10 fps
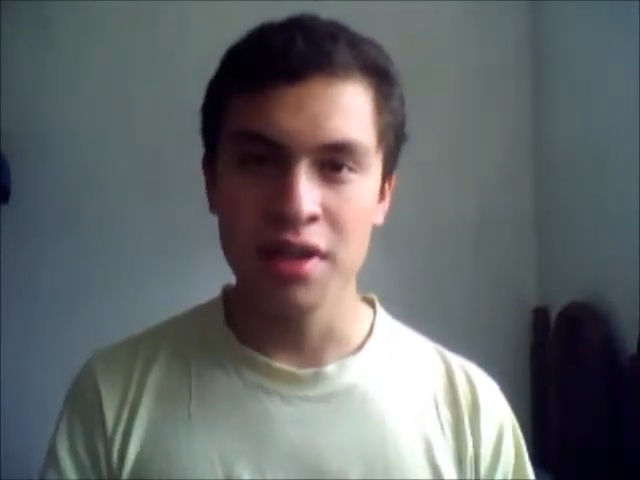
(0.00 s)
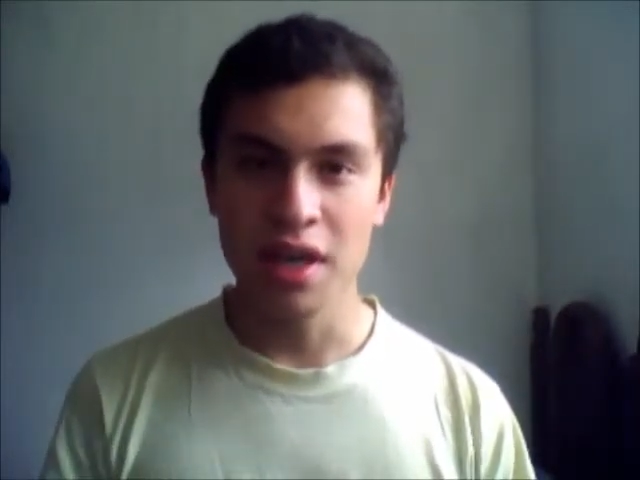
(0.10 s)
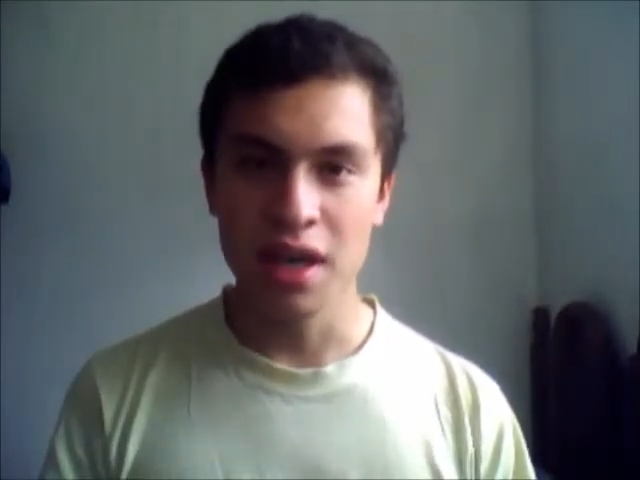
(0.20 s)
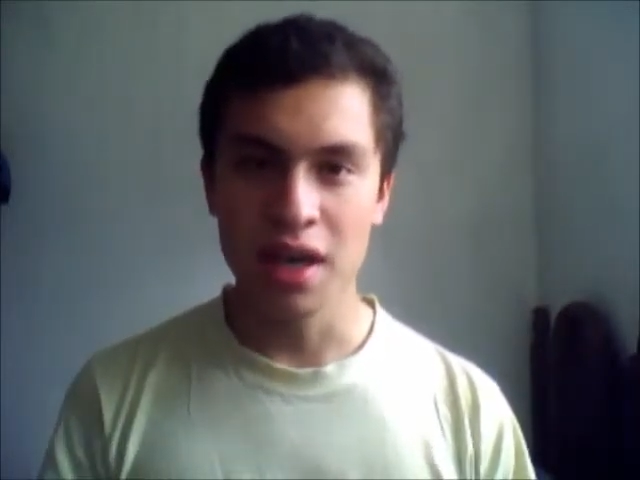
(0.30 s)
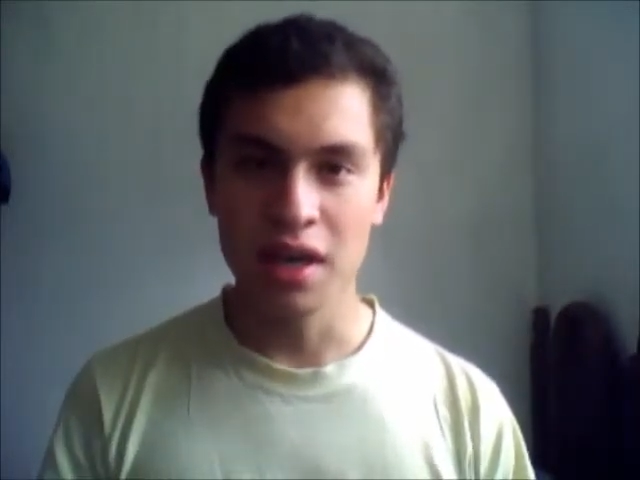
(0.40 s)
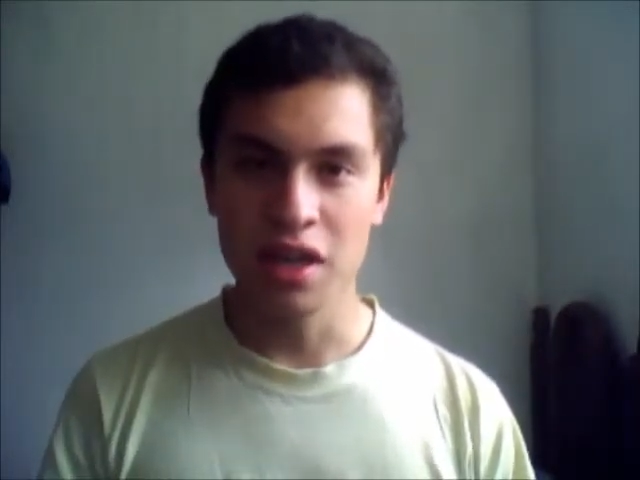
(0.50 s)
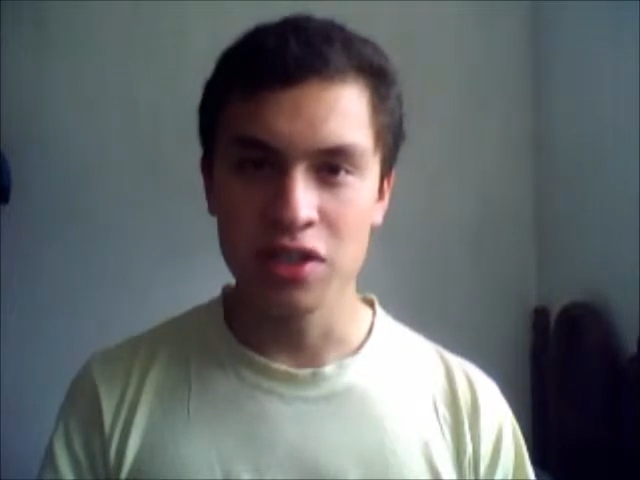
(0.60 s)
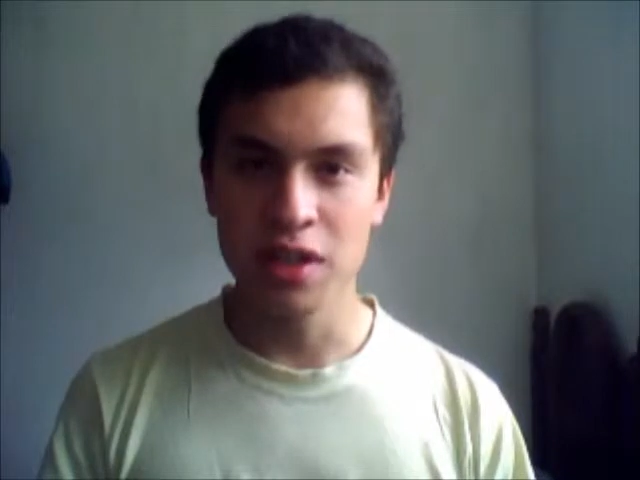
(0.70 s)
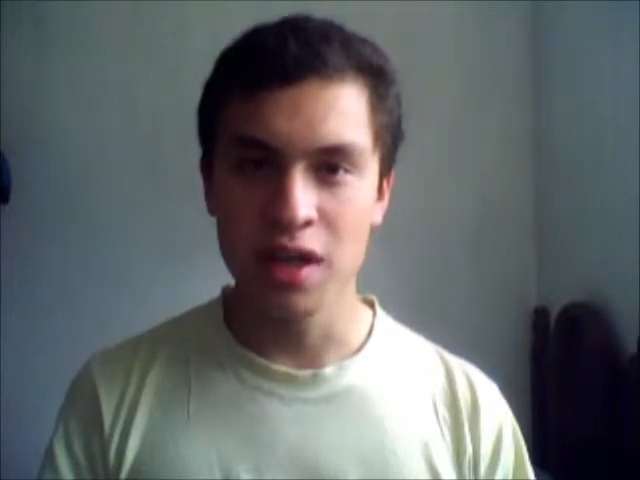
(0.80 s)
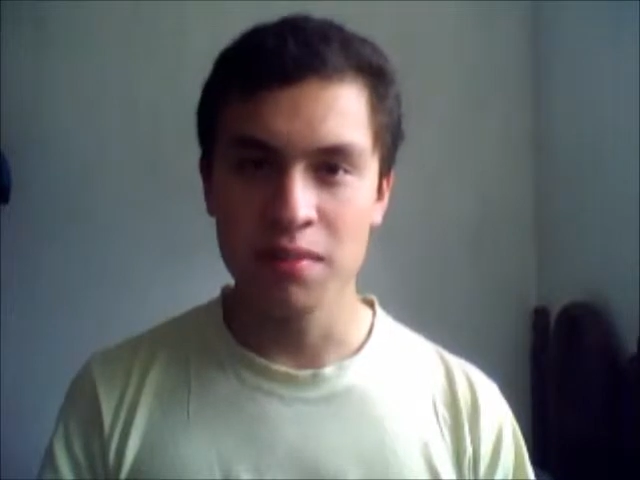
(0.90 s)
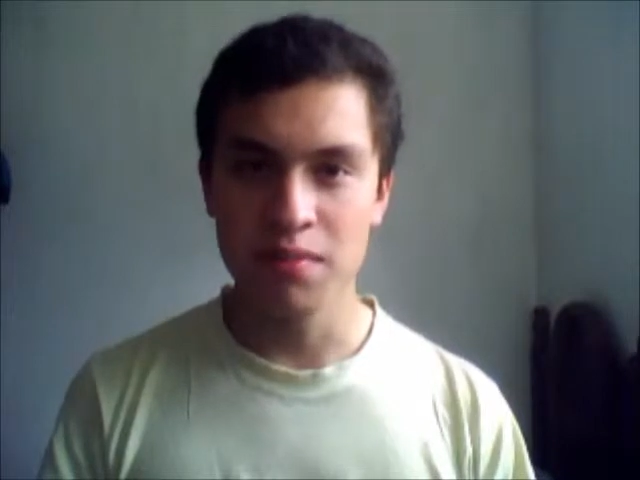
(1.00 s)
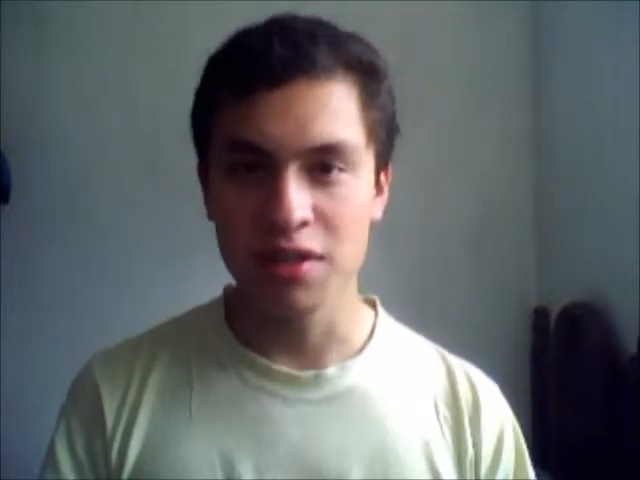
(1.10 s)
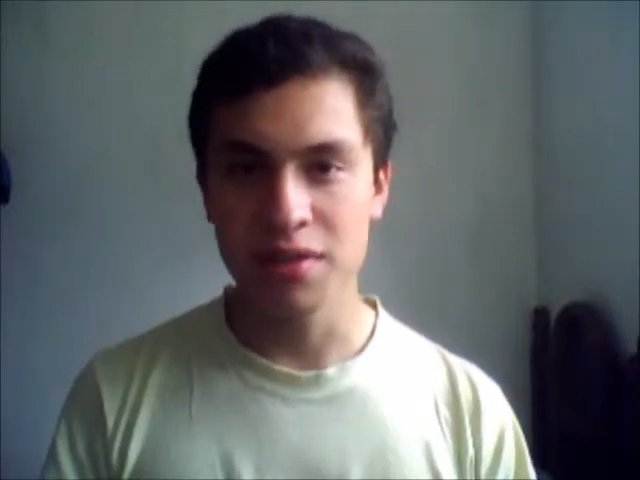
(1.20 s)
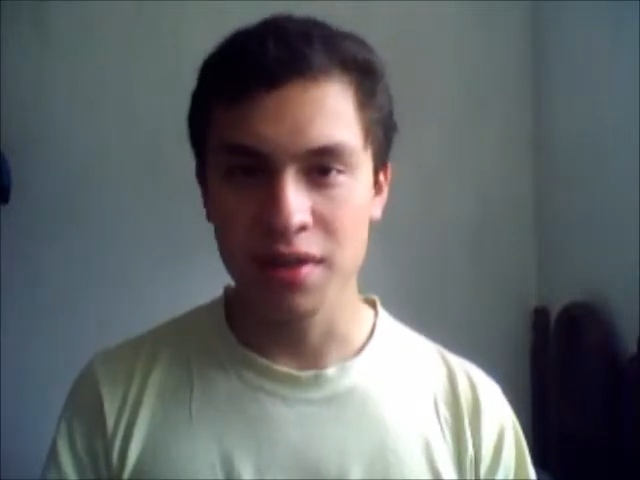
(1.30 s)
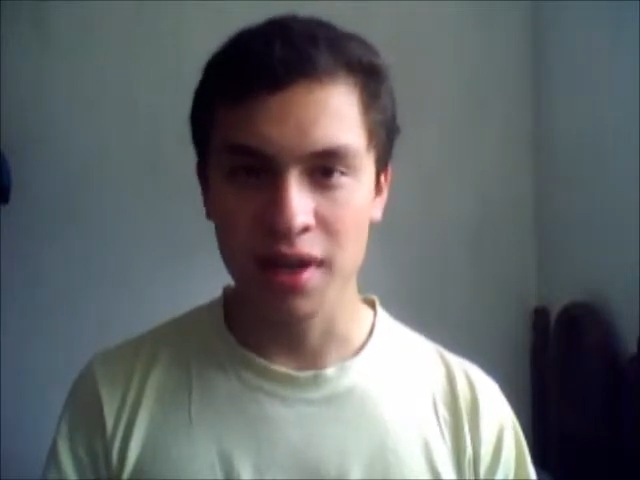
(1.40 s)
in a gigant mixer
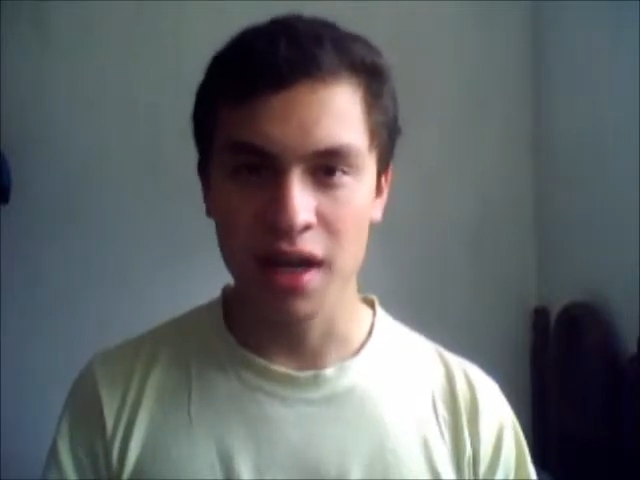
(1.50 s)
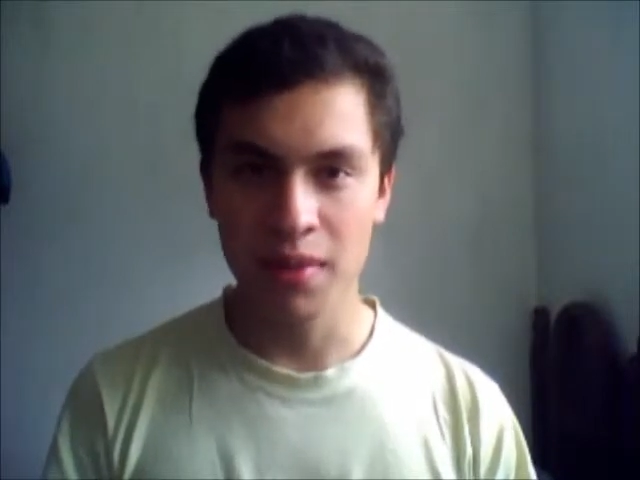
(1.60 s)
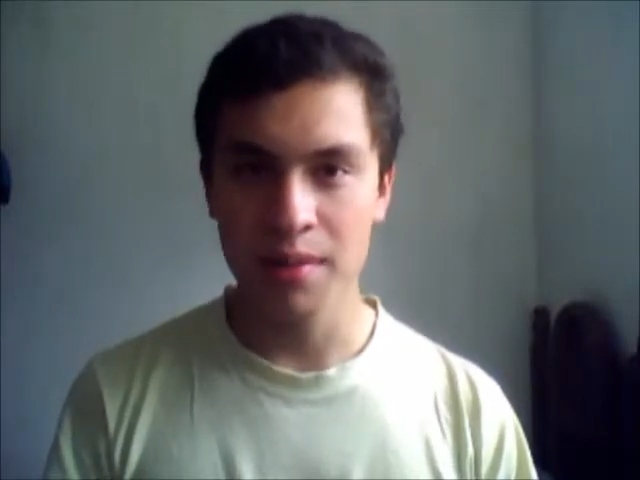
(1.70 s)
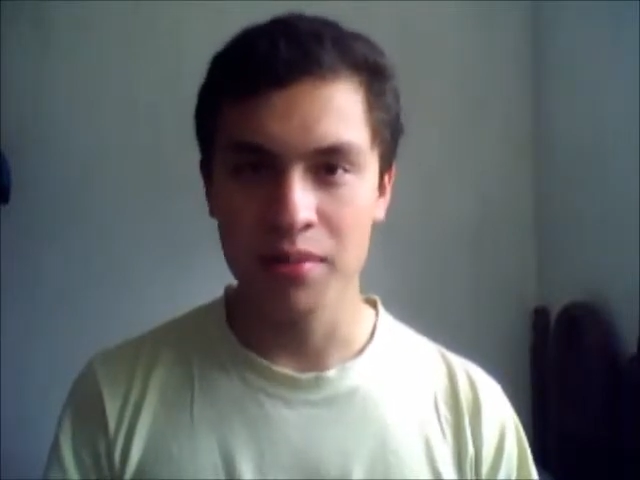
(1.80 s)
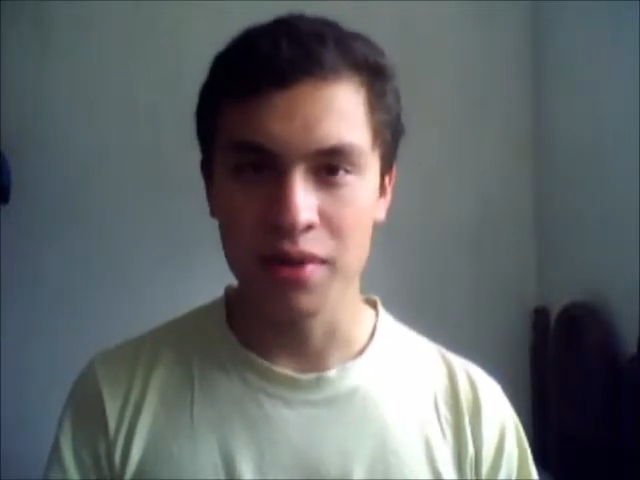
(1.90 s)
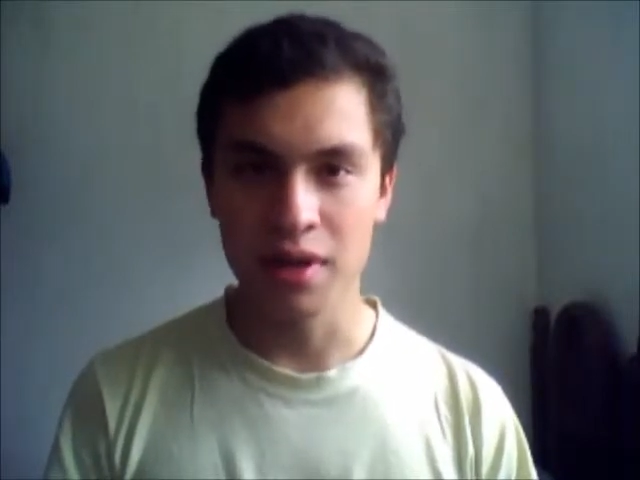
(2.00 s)
called Banbury,